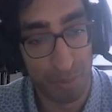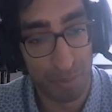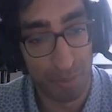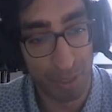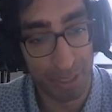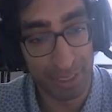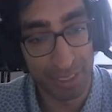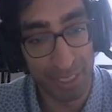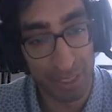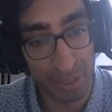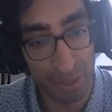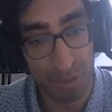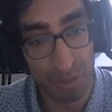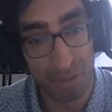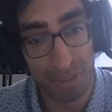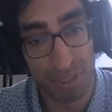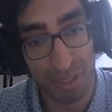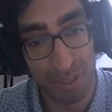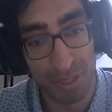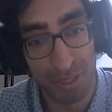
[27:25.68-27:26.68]

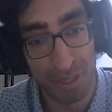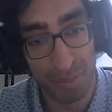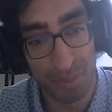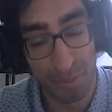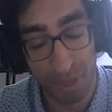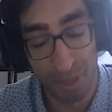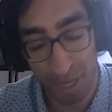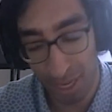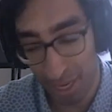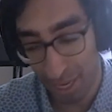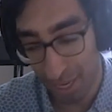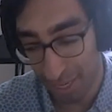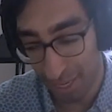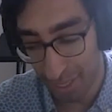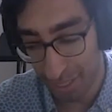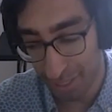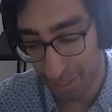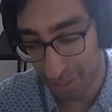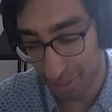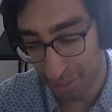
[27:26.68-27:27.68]
ecosystem
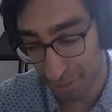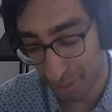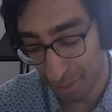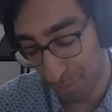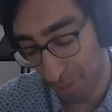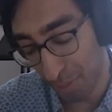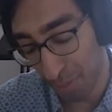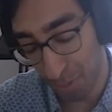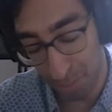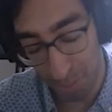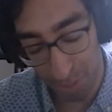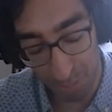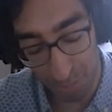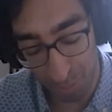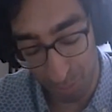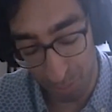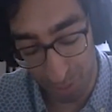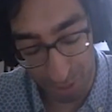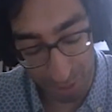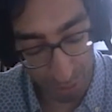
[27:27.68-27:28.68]
is, maybe
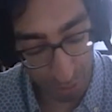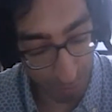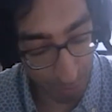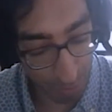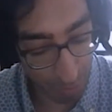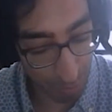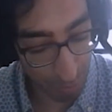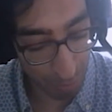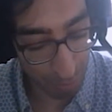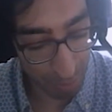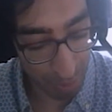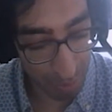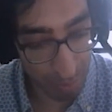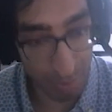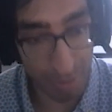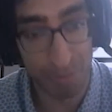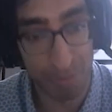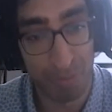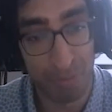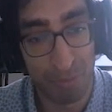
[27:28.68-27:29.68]
people will disagree with me,
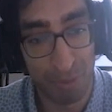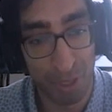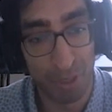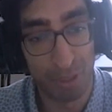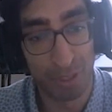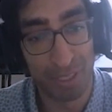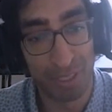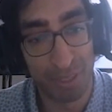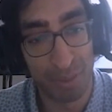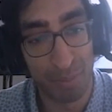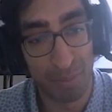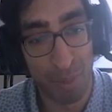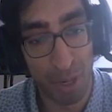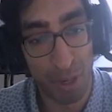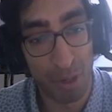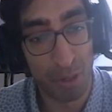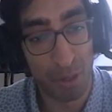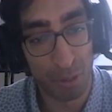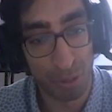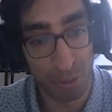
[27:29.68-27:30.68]
but fairly
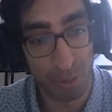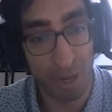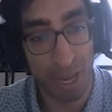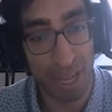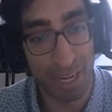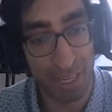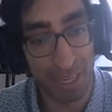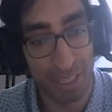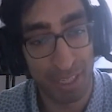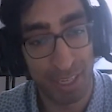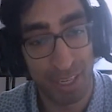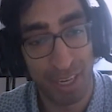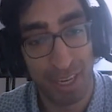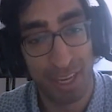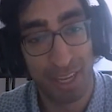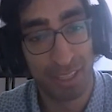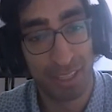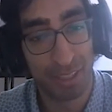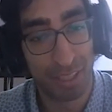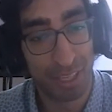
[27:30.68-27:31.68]
meritocratic.
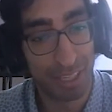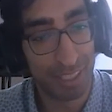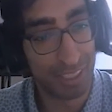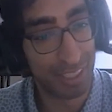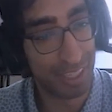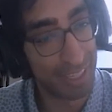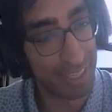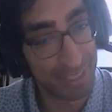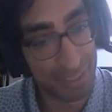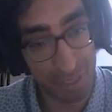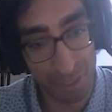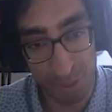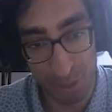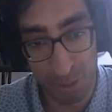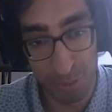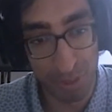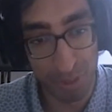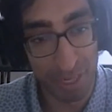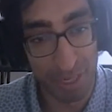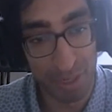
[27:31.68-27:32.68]
Like, it's a
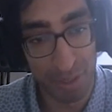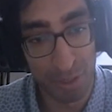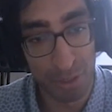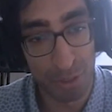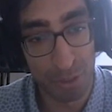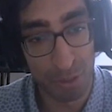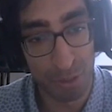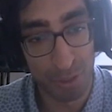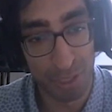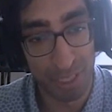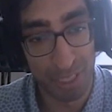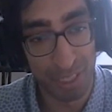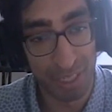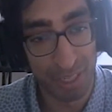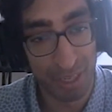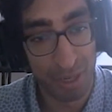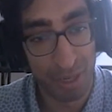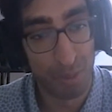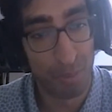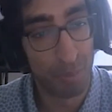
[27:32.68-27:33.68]
new
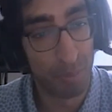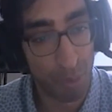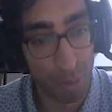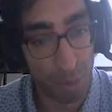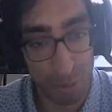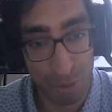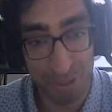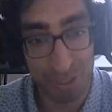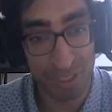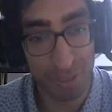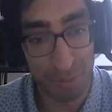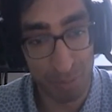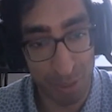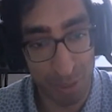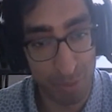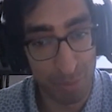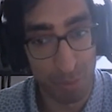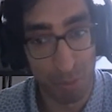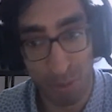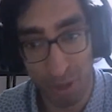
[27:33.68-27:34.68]
industry. Mostly
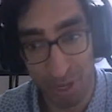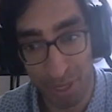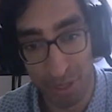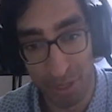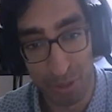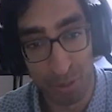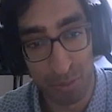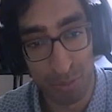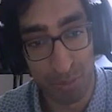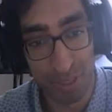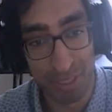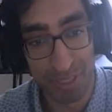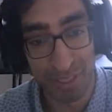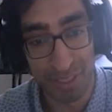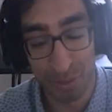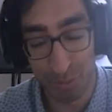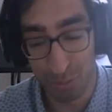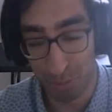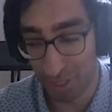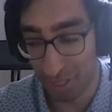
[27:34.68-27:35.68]
people want to do
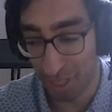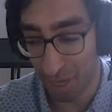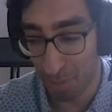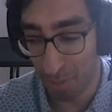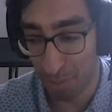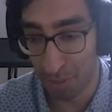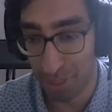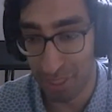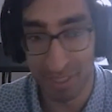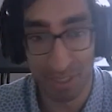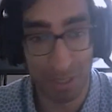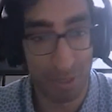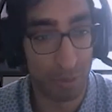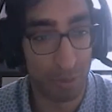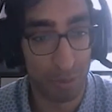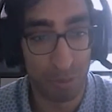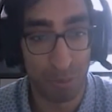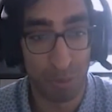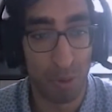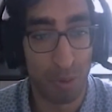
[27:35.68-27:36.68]
business with companies that
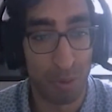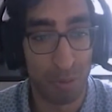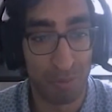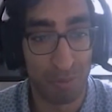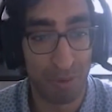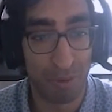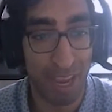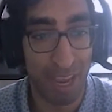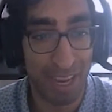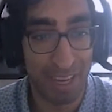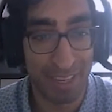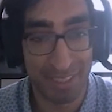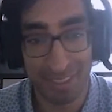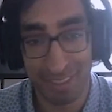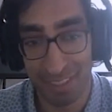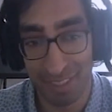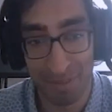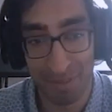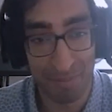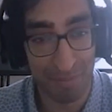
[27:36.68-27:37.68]
are growing
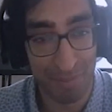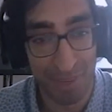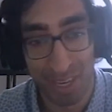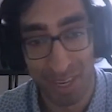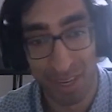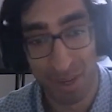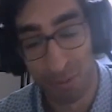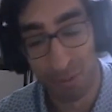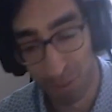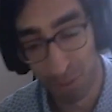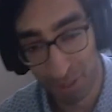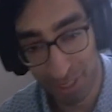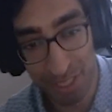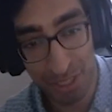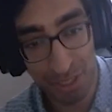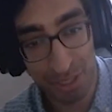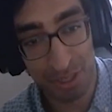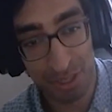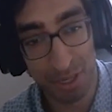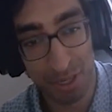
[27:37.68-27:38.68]
fast, and
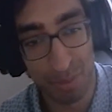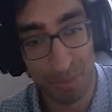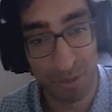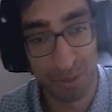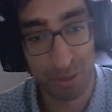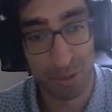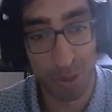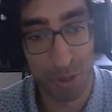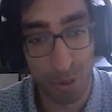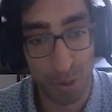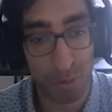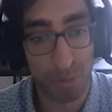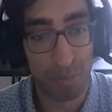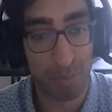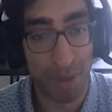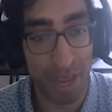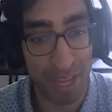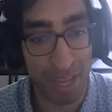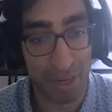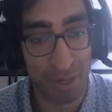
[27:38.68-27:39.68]
relationships don't
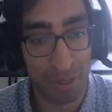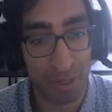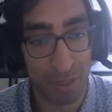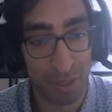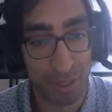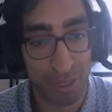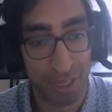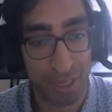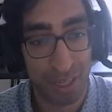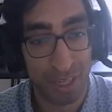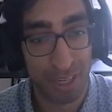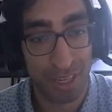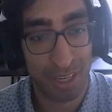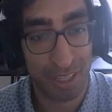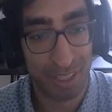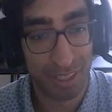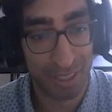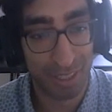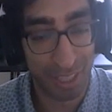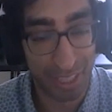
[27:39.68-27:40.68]
matter.
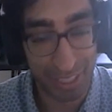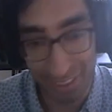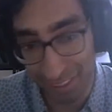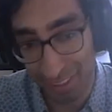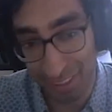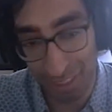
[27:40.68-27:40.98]
Like,